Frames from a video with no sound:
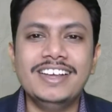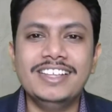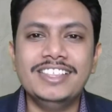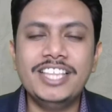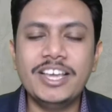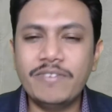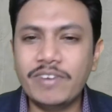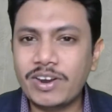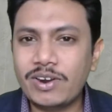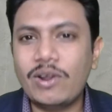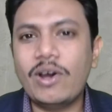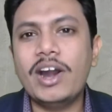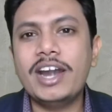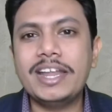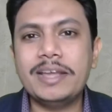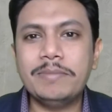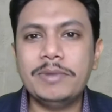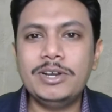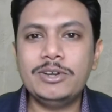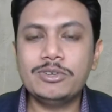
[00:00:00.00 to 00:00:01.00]
they were not
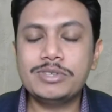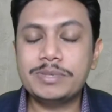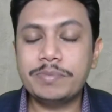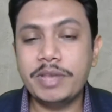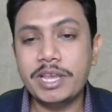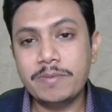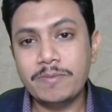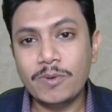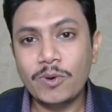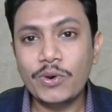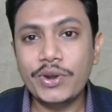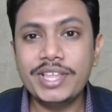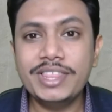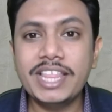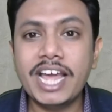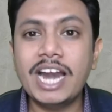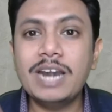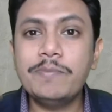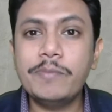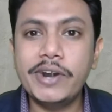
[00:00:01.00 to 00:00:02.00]
able to speak more in
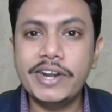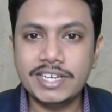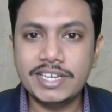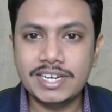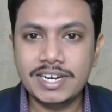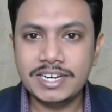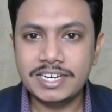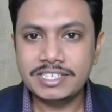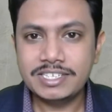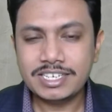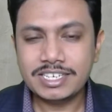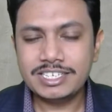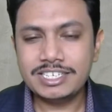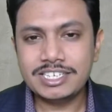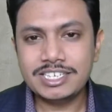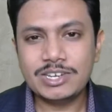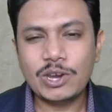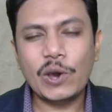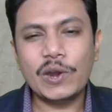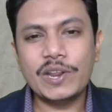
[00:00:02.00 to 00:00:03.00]
that particular
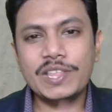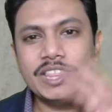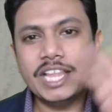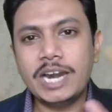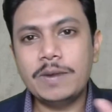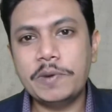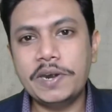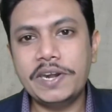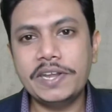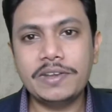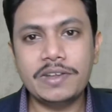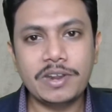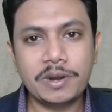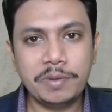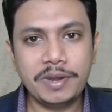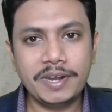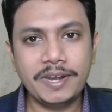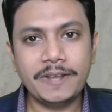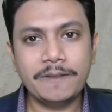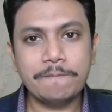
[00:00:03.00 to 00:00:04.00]
discussion or in that particular
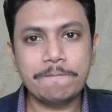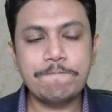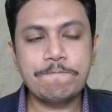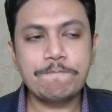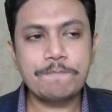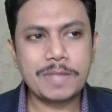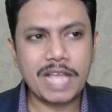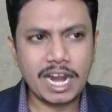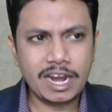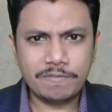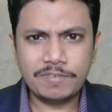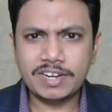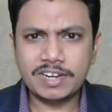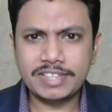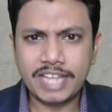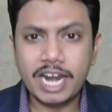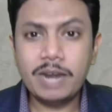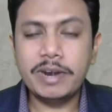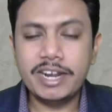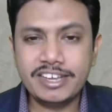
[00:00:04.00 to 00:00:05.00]
meeting. And after
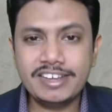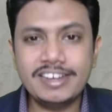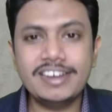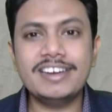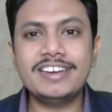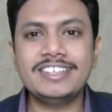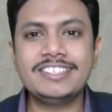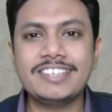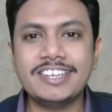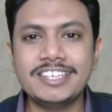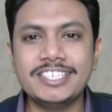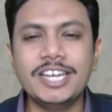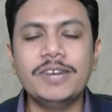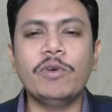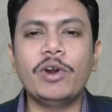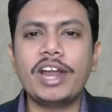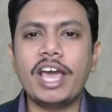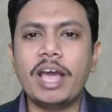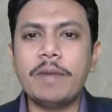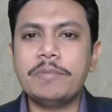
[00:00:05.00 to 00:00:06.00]
that particular discussion,
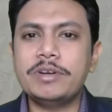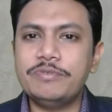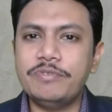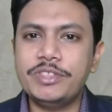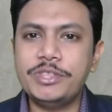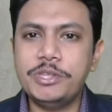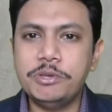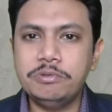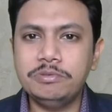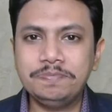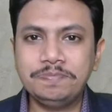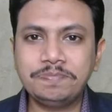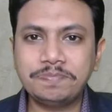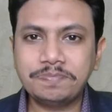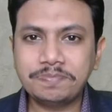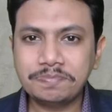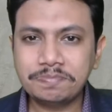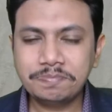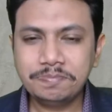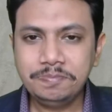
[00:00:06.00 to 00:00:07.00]
what happens with you?
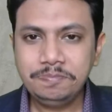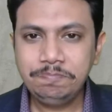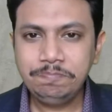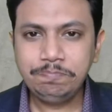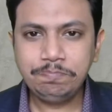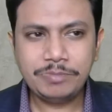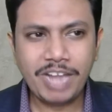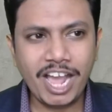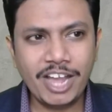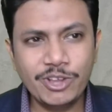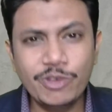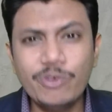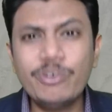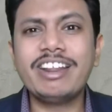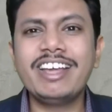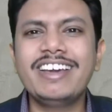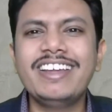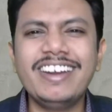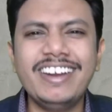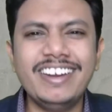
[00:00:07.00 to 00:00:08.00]
You
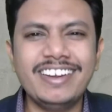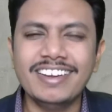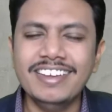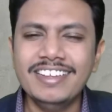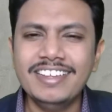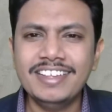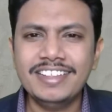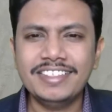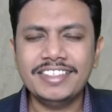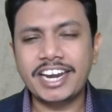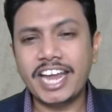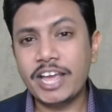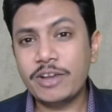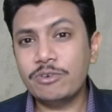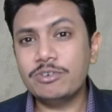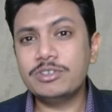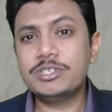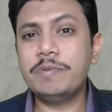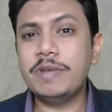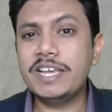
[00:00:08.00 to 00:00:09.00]
regret that I
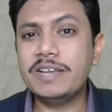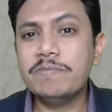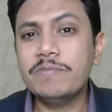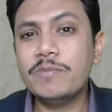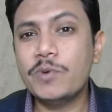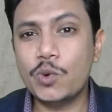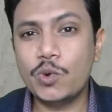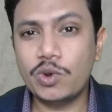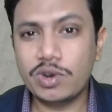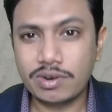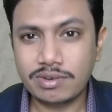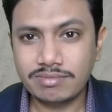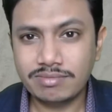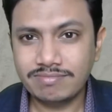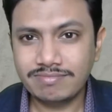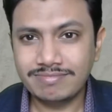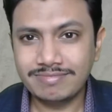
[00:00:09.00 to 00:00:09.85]
could speak more.